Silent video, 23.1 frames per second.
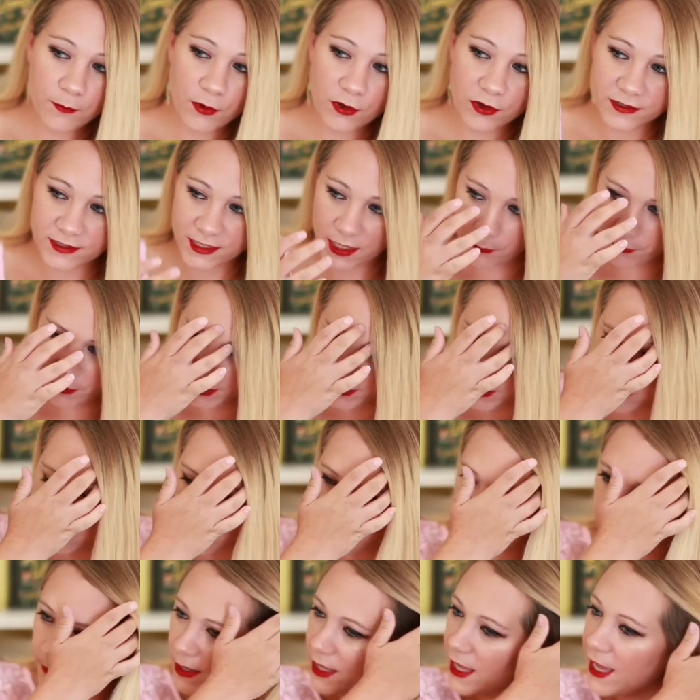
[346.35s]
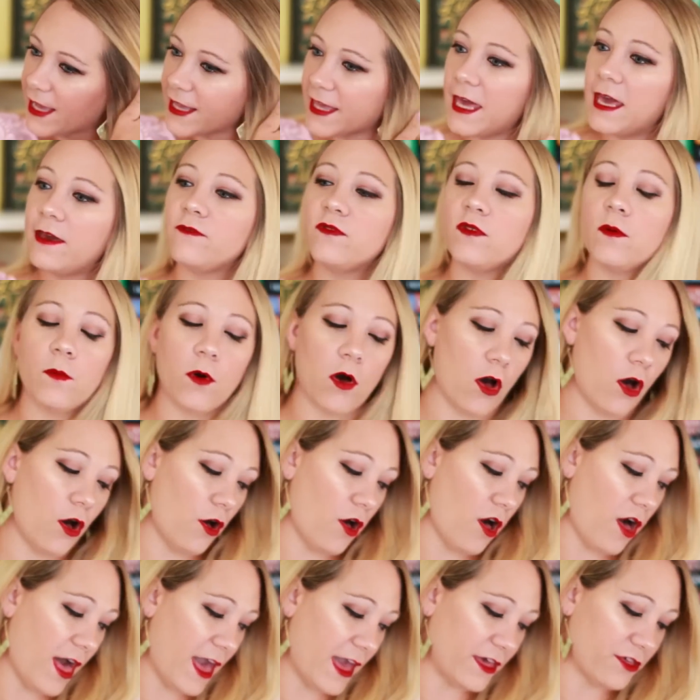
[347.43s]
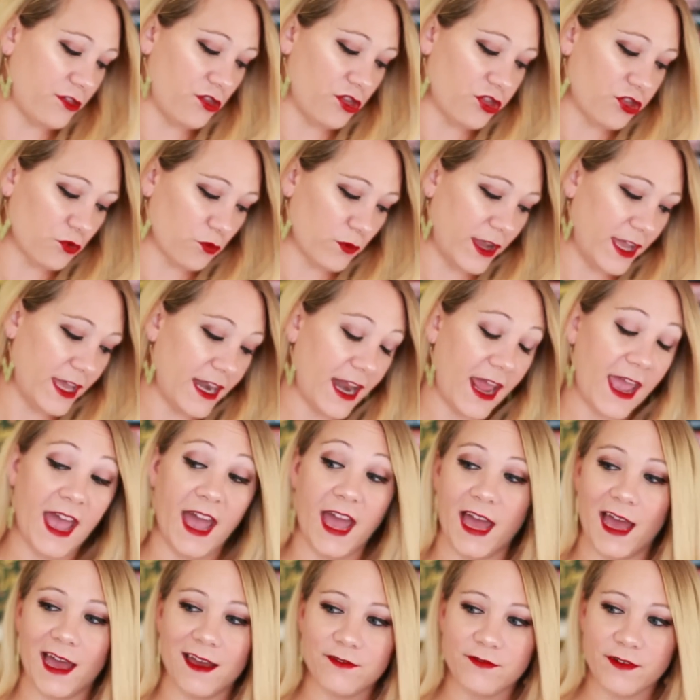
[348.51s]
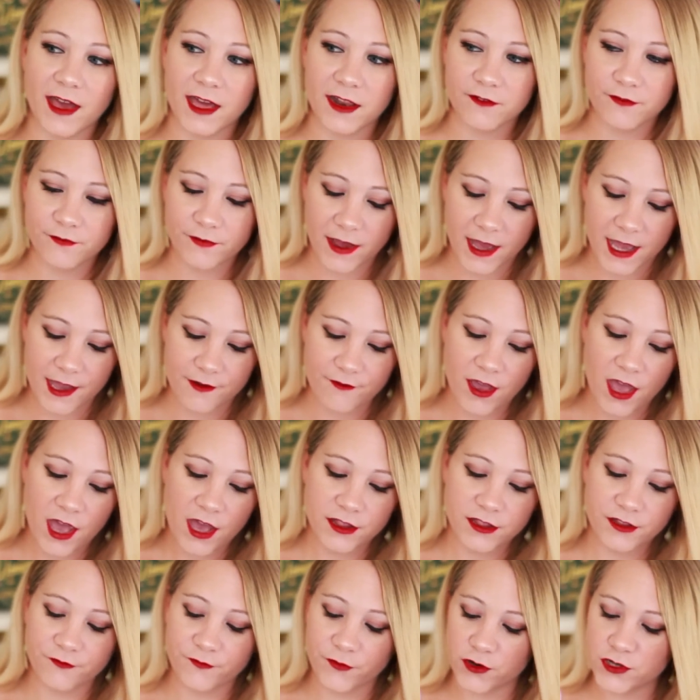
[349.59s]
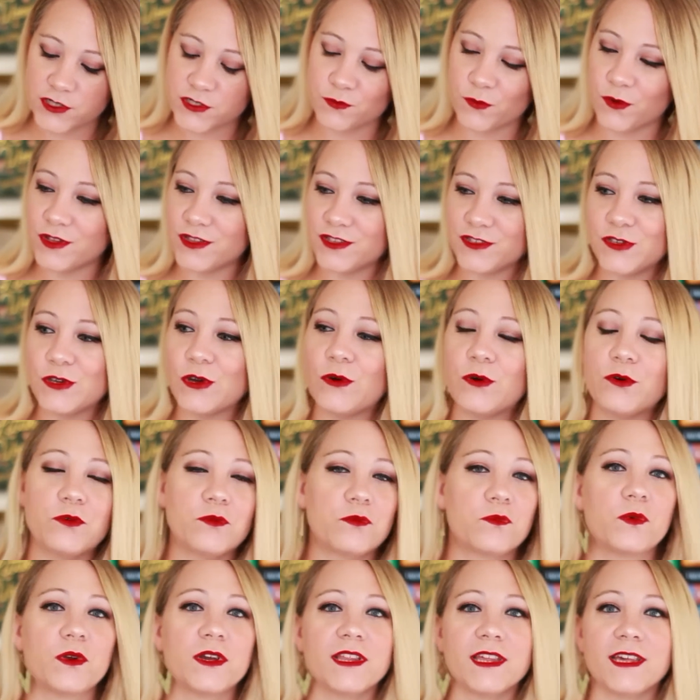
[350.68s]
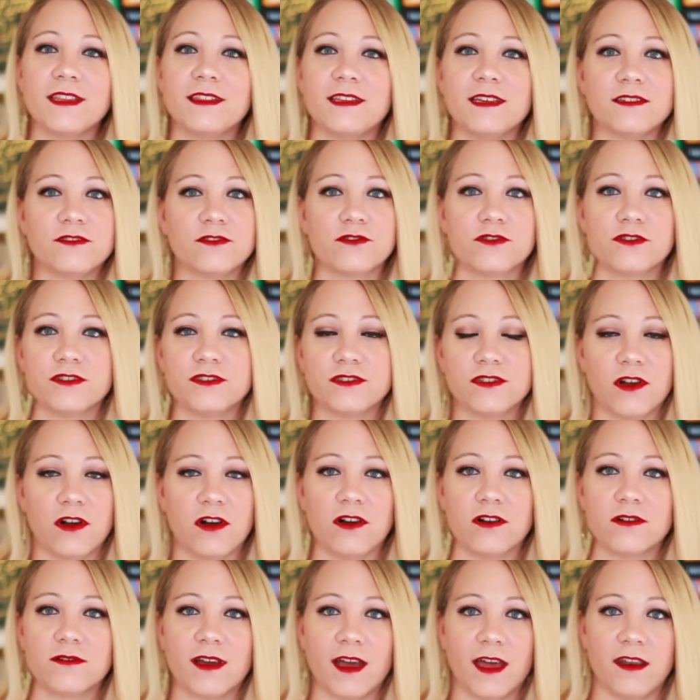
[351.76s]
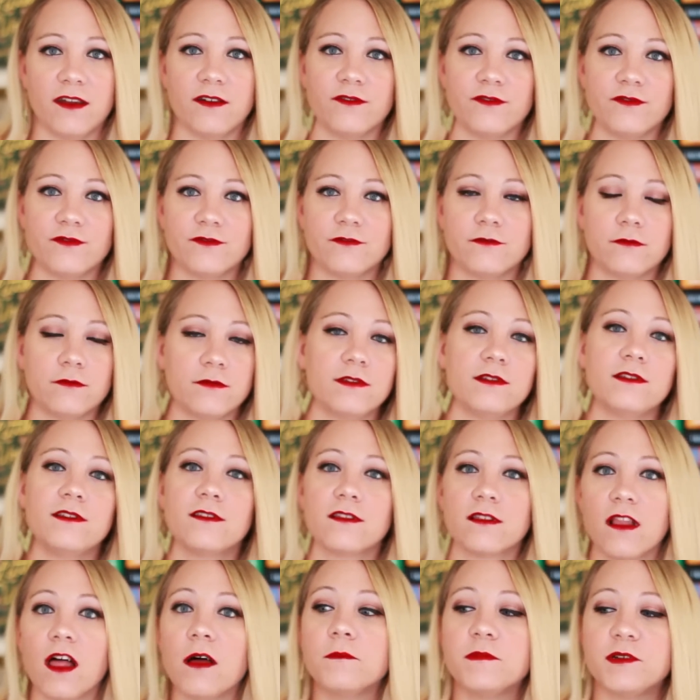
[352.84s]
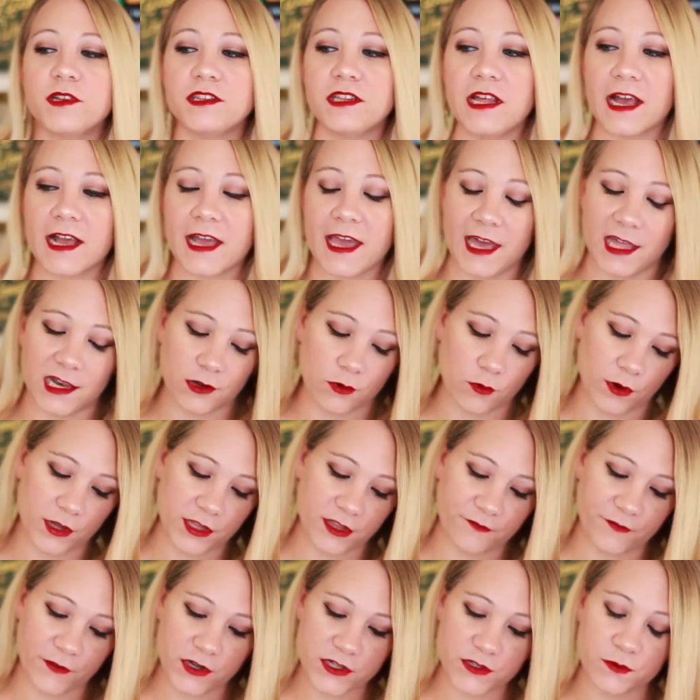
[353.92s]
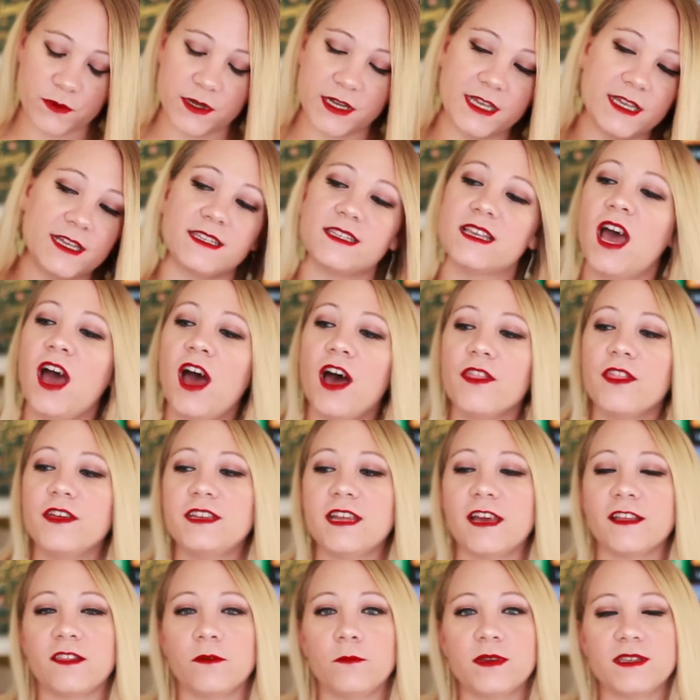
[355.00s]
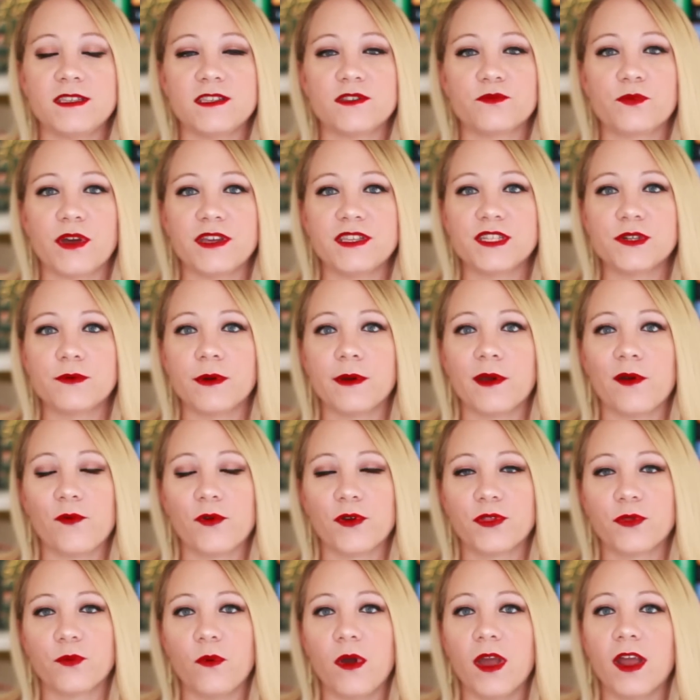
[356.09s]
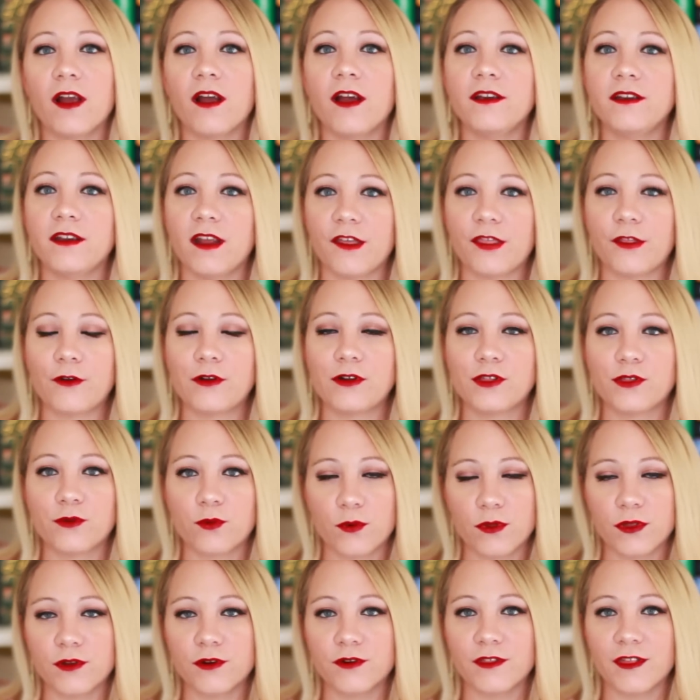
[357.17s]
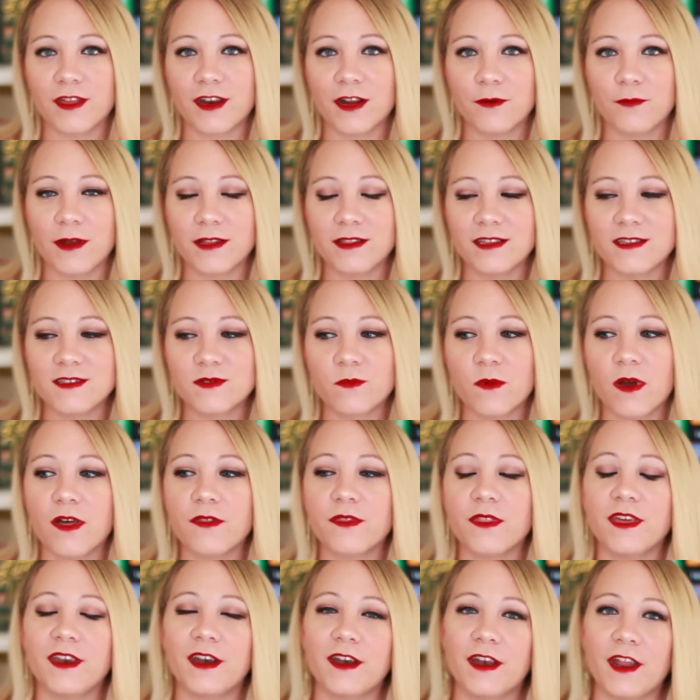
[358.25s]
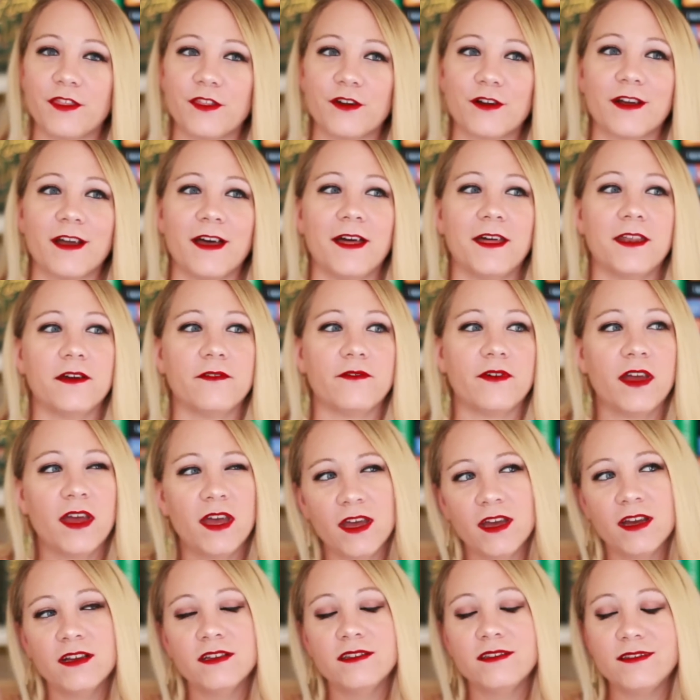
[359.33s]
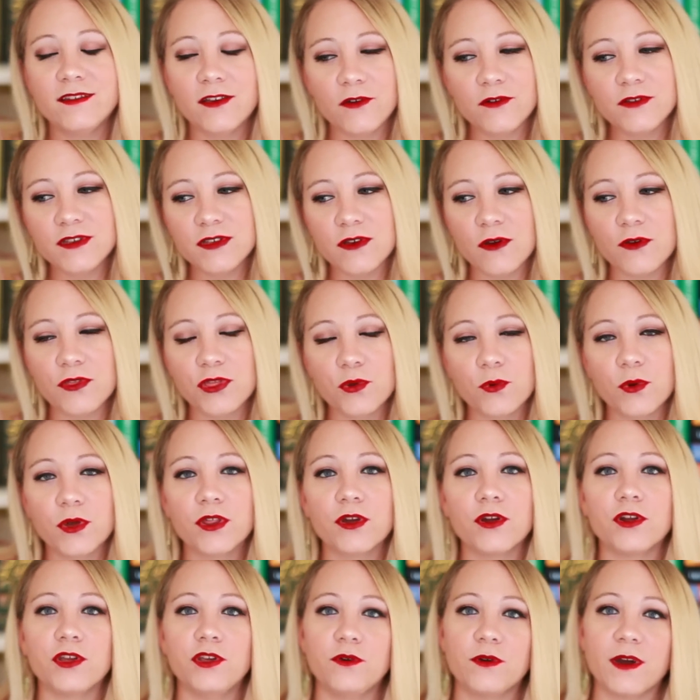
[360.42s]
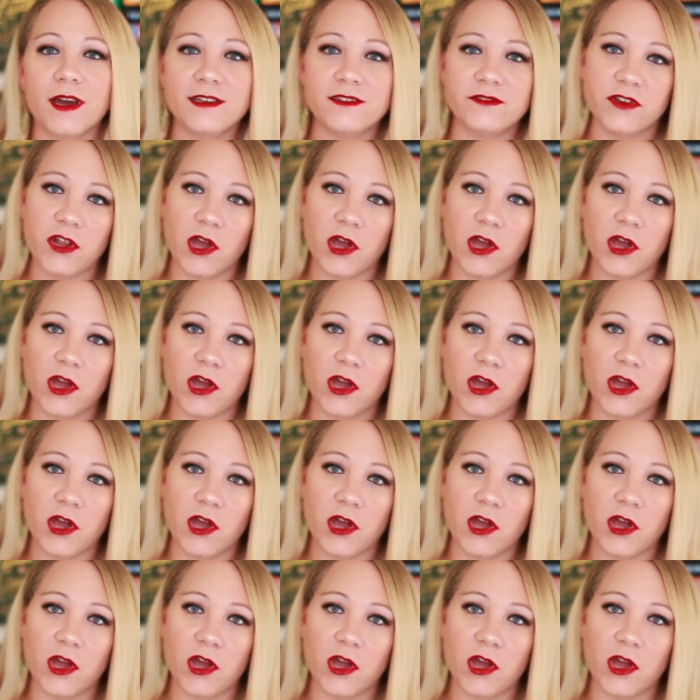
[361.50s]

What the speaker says: books I want to talk about, I gave them all a 3.5 out of 5. The first one, so really these are just all kind of lumped in that category. The first one is The Death of Mrs. Westaway, Ruth Ware, another thriller that I read this month, and another kind of so-so thriller. You guys